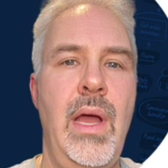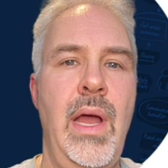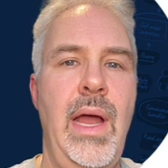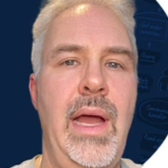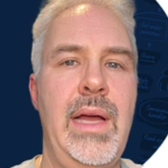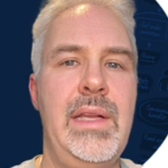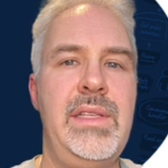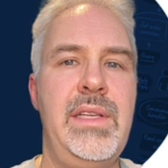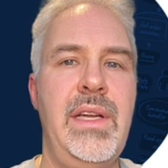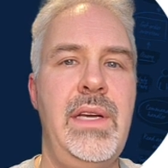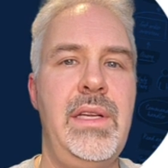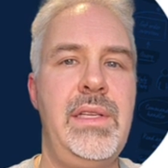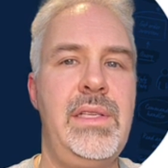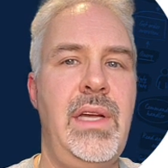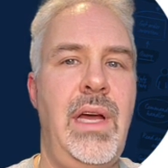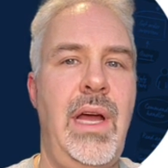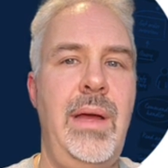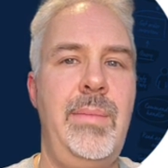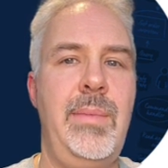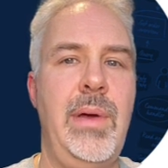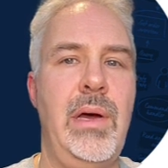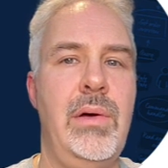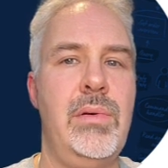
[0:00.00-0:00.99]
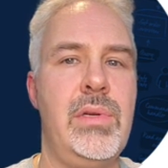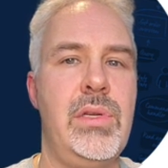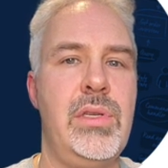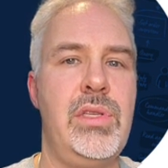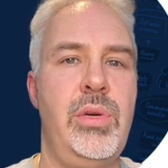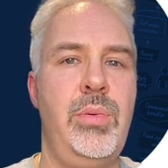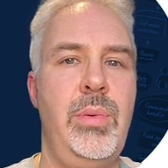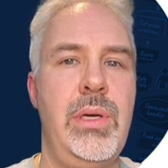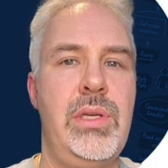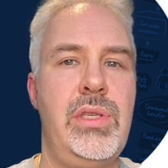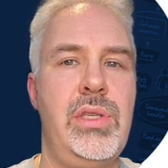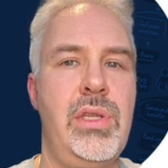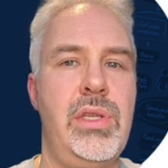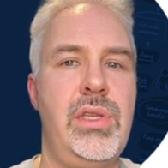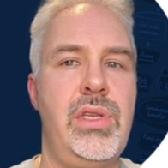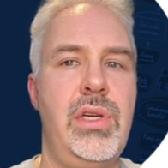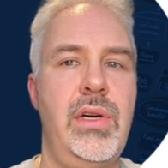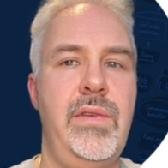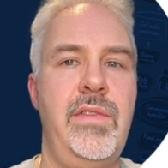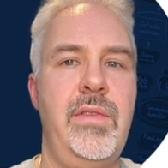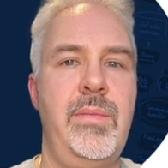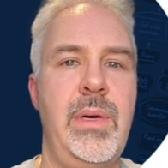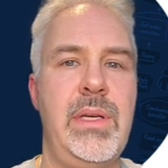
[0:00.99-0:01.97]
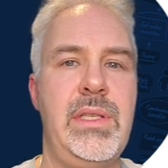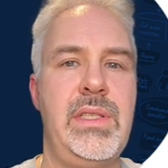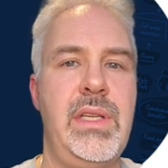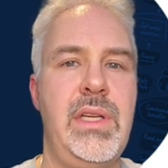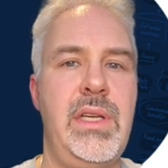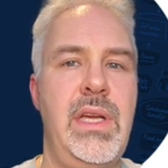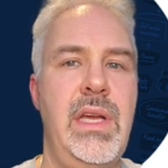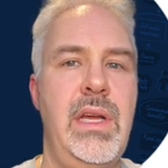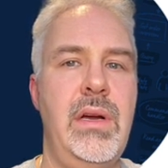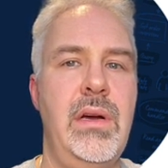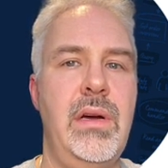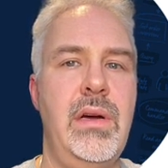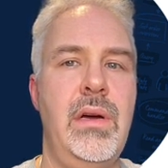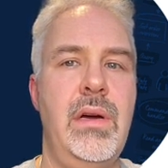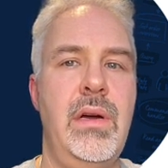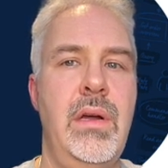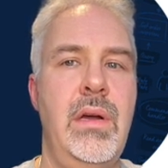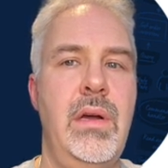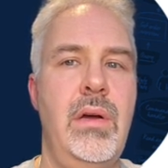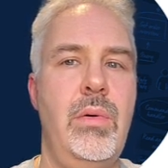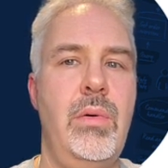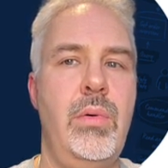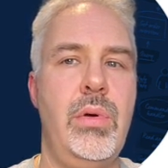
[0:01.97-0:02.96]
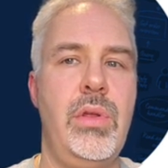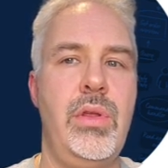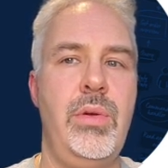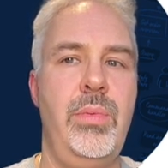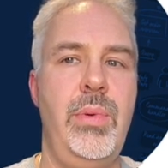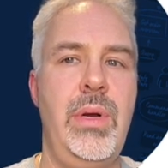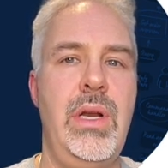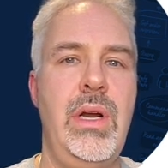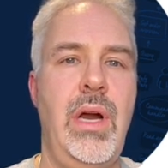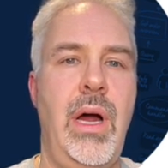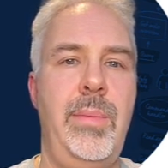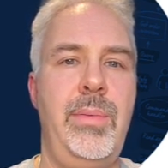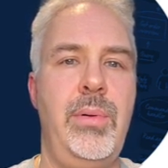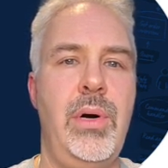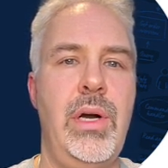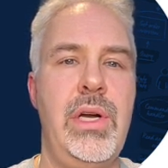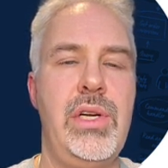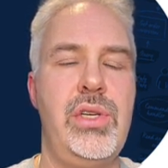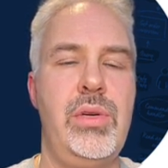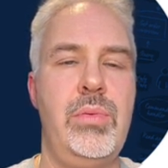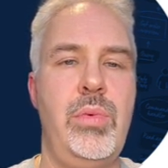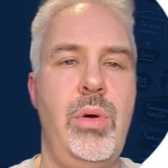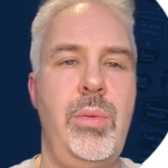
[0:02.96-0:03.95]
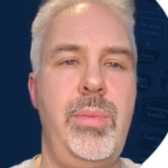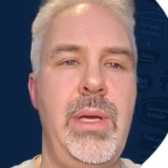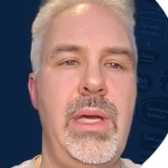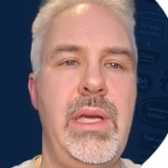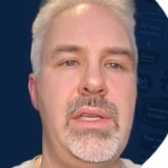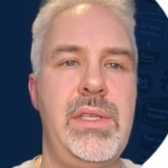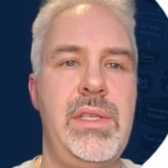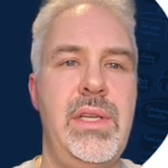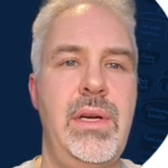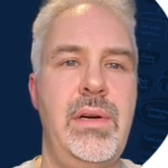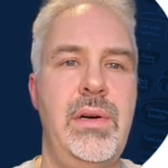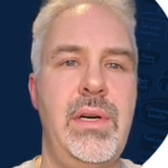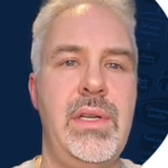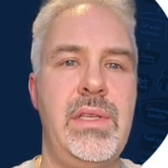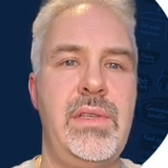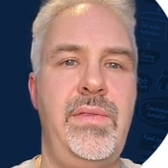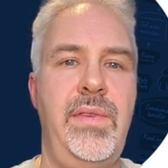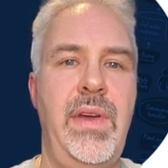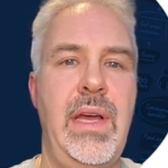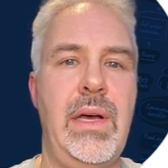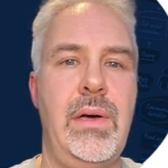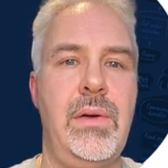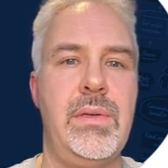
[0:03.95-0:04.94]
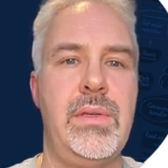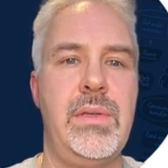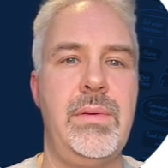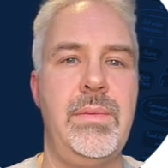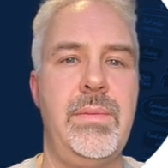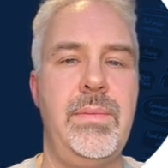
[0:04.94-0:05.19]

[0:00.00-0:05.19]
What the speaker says: and set a timeout to which the server must adhere, or the read operation will be considered as failed.